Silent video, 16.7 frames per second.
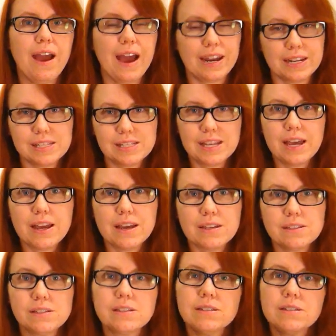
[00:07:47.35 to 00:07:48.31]
and it
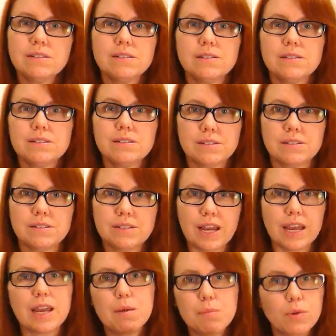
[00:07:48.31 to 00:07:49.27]
says,
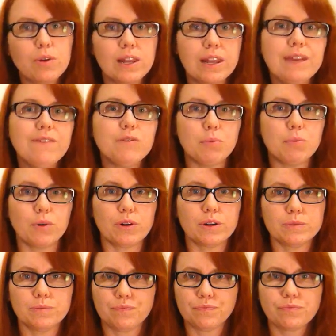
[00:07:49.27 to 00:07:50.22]
take a book, leave a
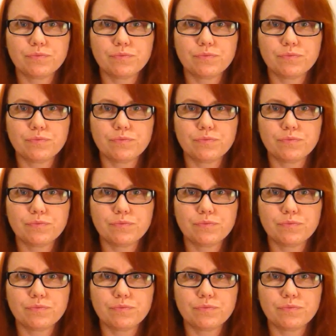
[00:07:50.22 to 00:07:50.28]
book.